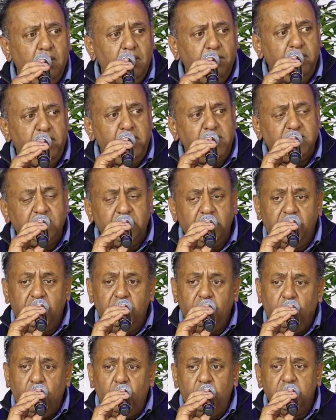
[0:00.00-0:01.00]
the reason
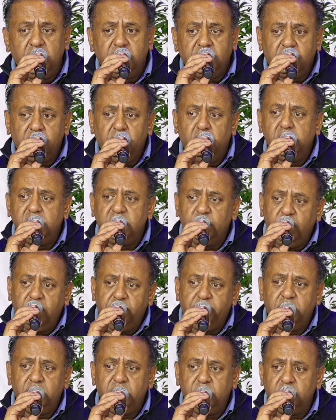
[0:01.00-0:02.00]
and all the technology
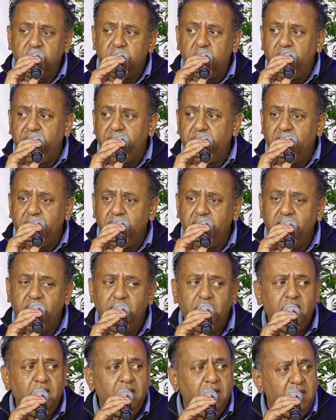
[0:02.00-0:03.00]
we produce so far
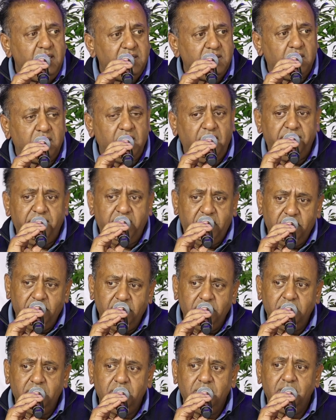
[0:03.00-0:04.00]
is South
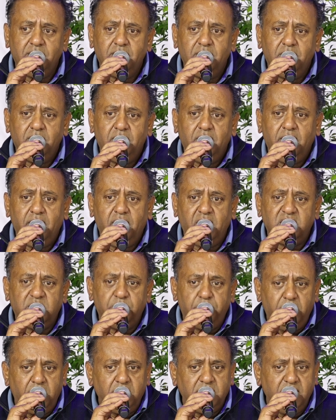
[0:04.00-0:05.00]
African. It's
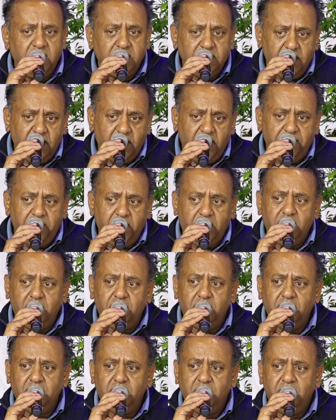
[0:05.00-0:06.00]
built in South
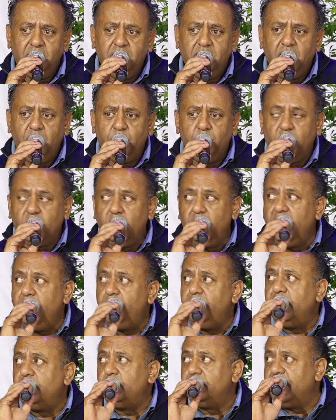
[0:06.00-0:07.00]
Africa, and we
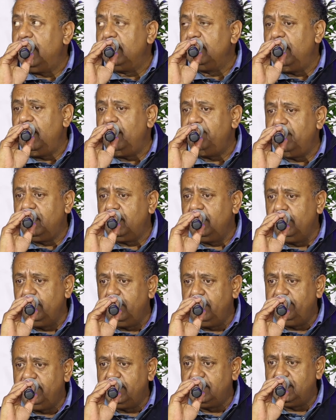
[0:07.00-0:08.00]
collaborate with other African
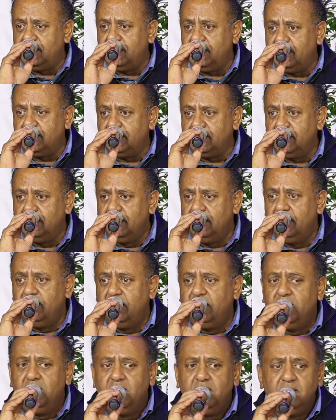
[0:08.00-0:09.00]
universities.
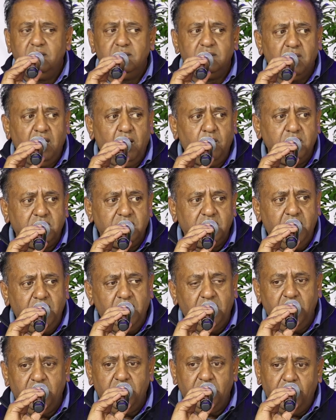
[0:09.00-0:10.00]
So I would
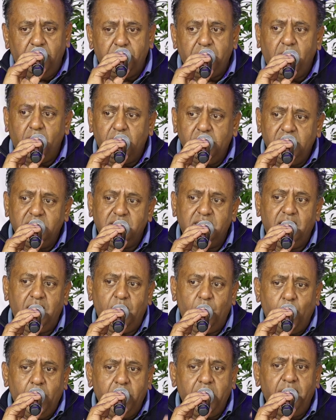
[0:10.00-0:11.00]
say that I proudly
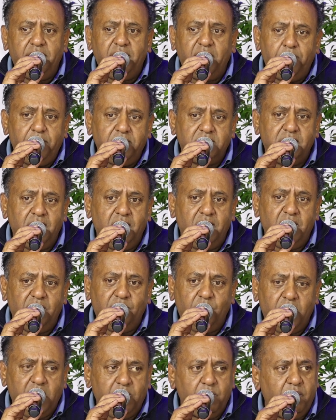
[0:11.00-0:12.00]
say 100%
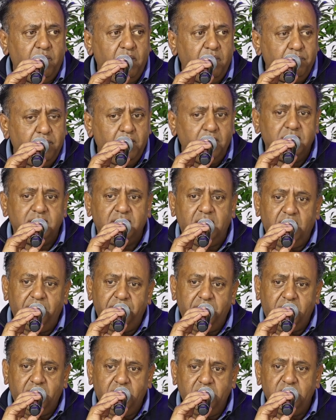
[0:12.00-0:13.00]
of whatever we build in South
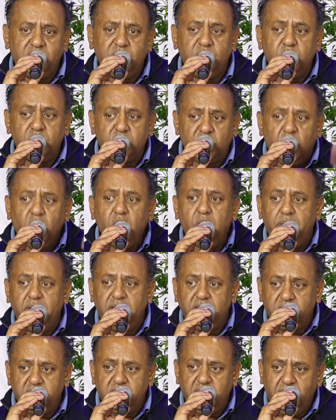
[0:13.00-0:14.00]
Africa is used
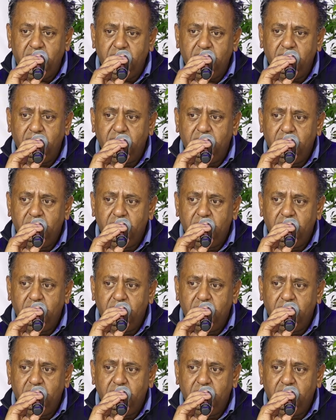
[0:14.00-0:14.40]
globally today,